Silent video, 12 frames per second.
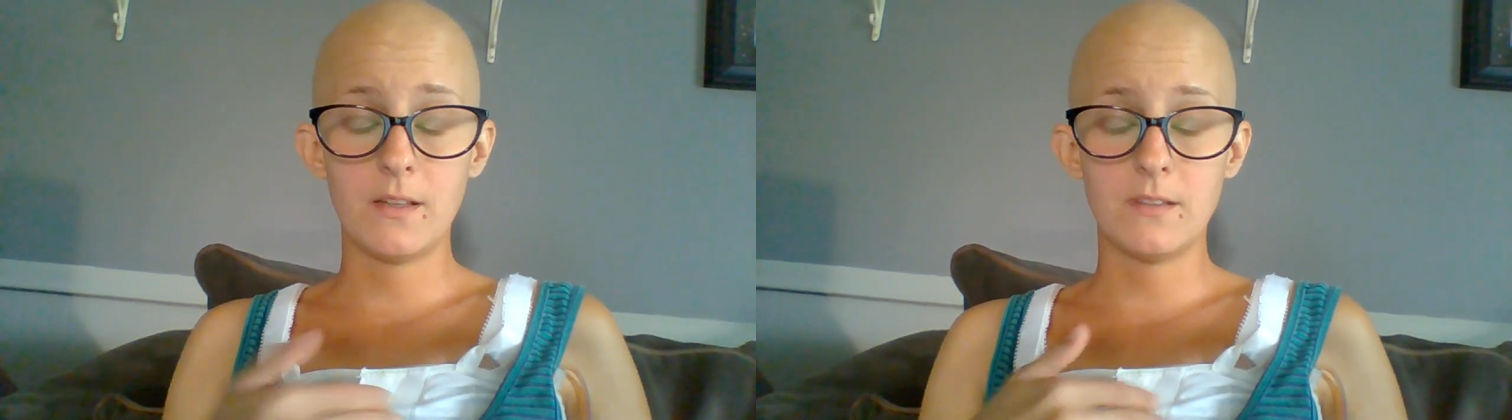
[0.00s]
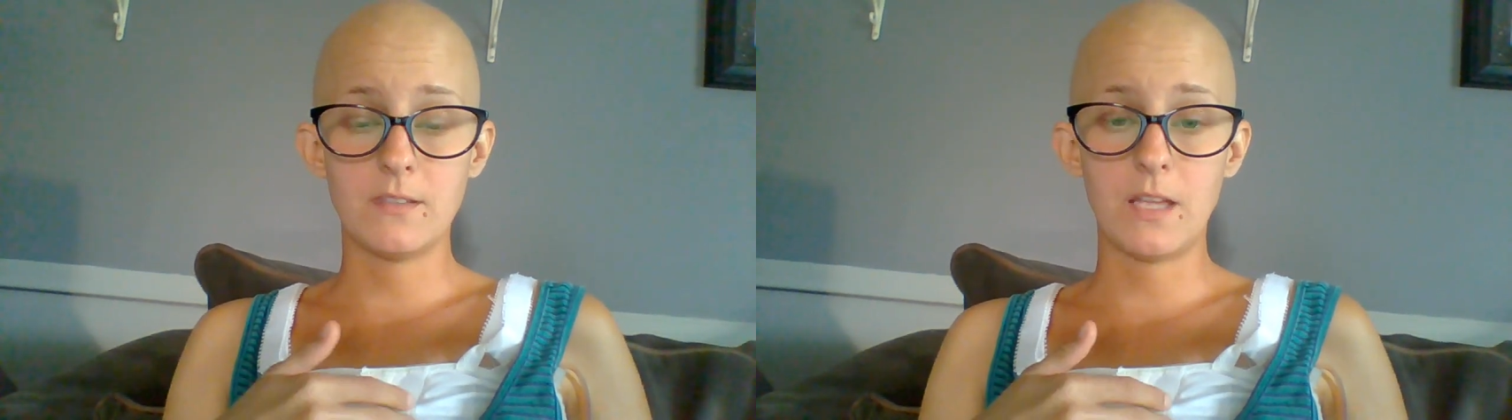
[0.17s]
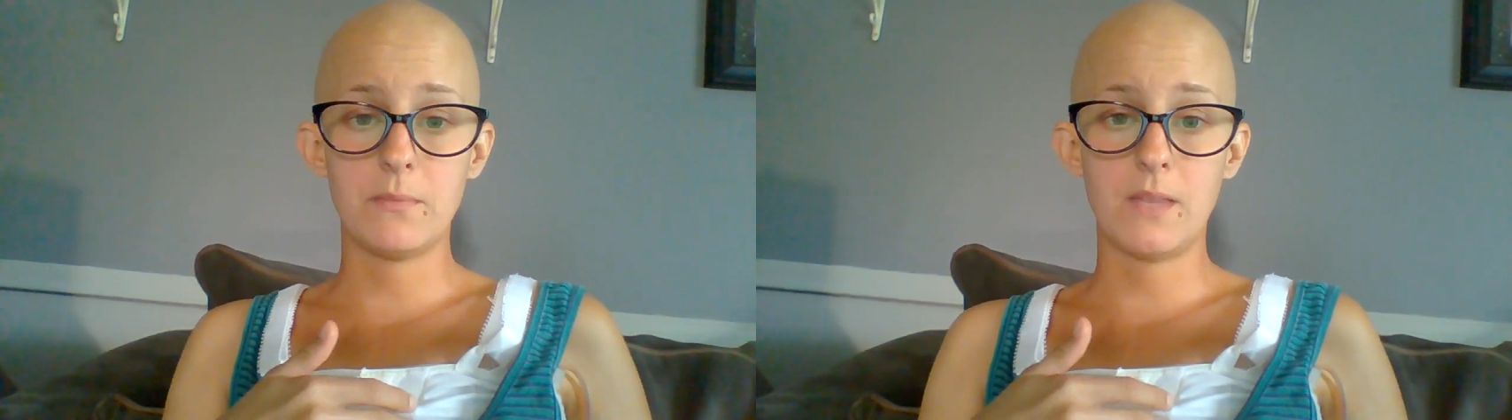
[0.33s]
the
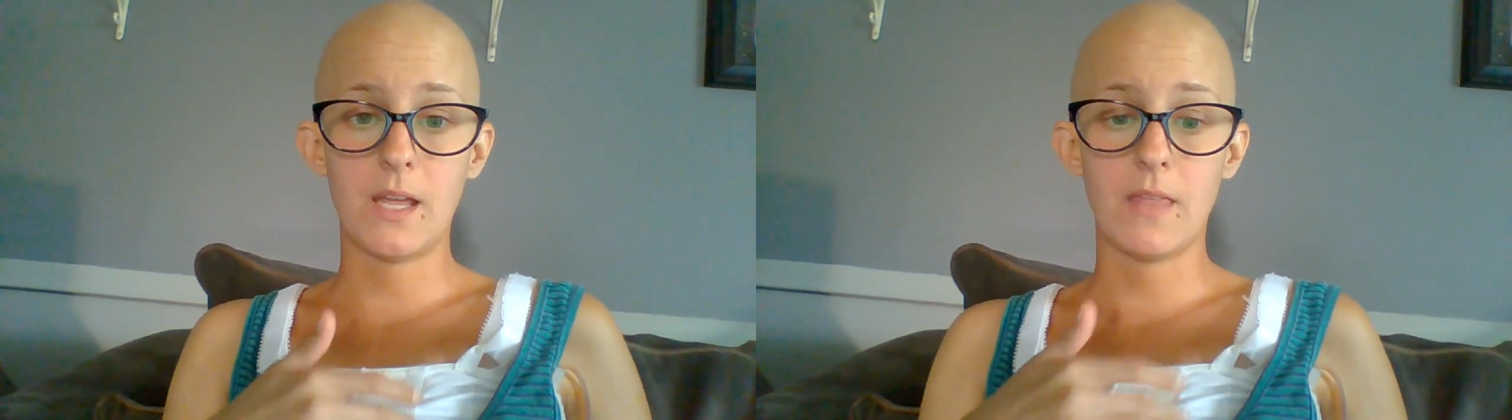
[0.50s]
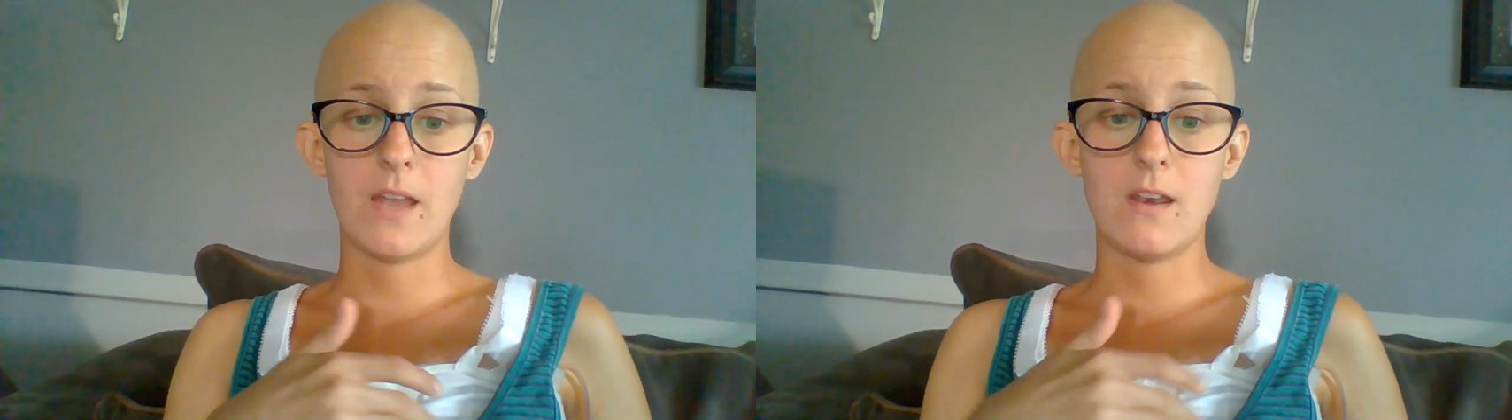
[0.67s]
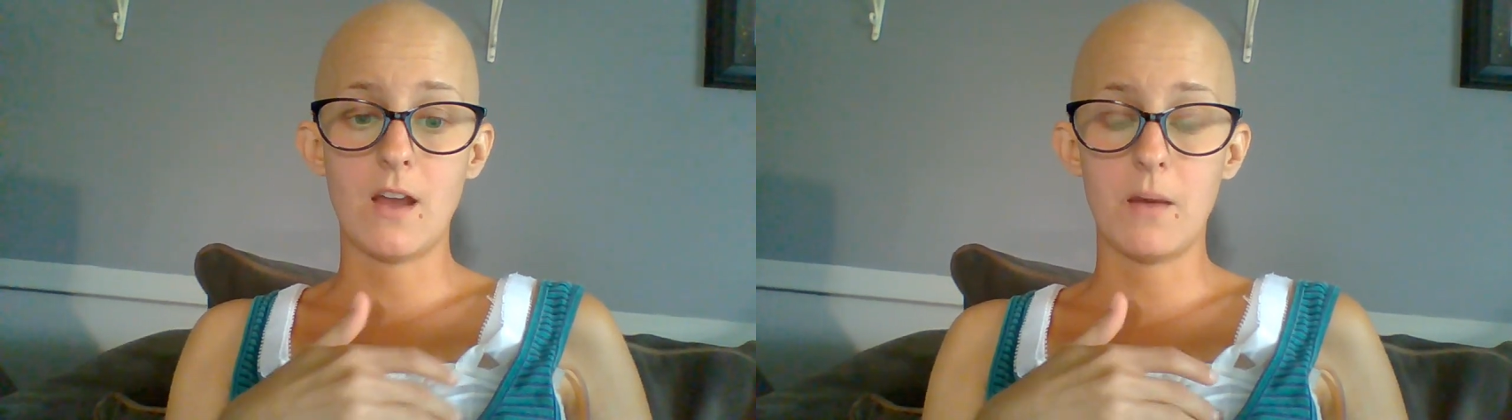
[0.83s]
same thing.
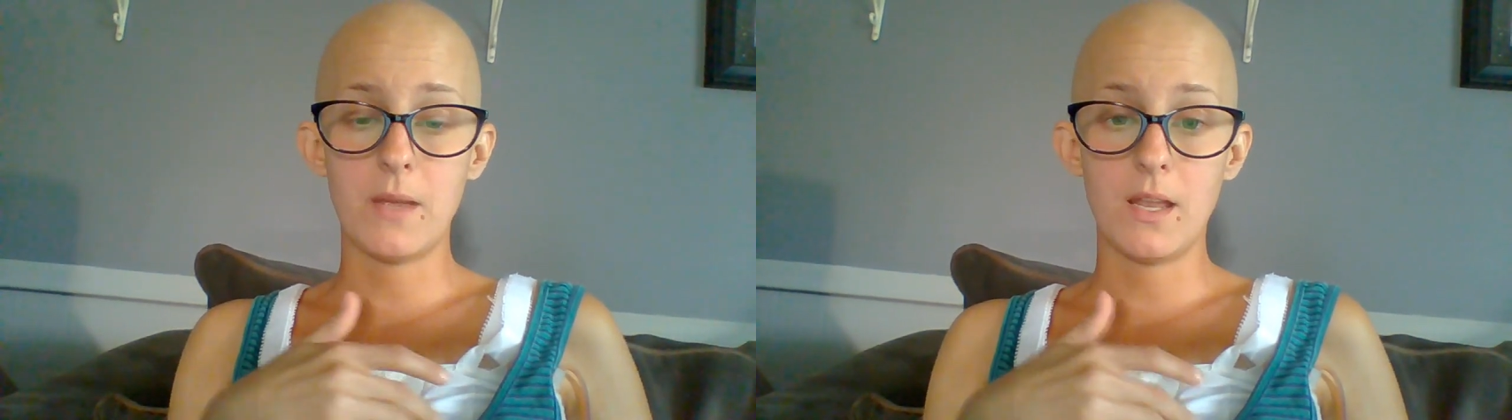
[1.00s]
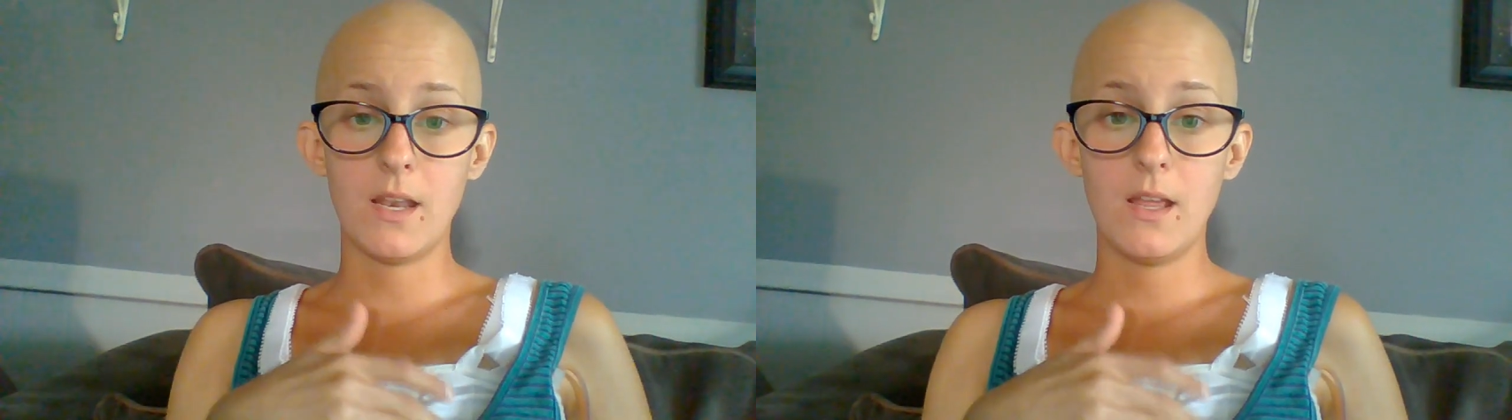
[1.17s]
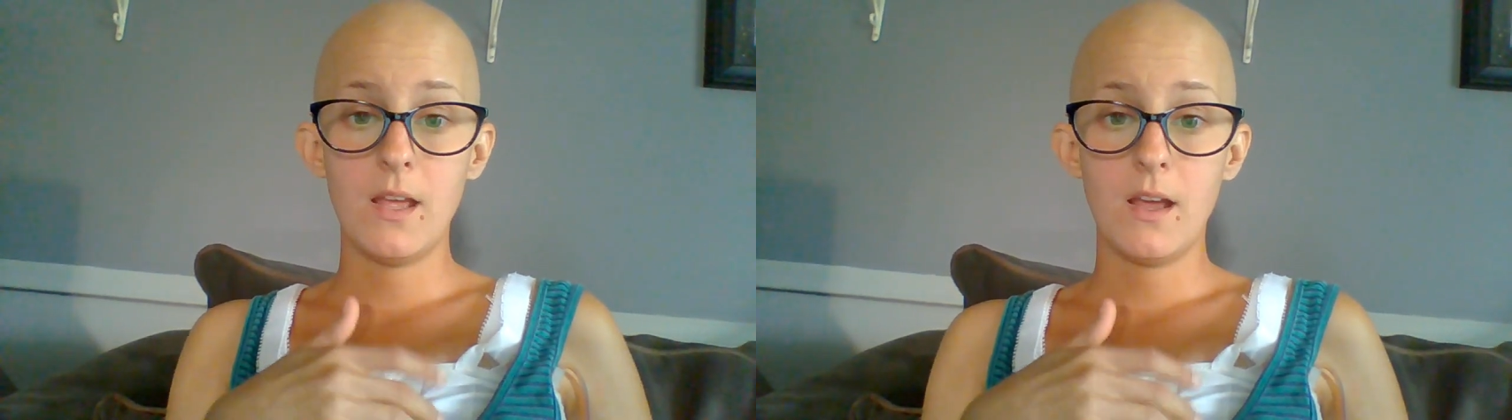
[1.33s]
They numb it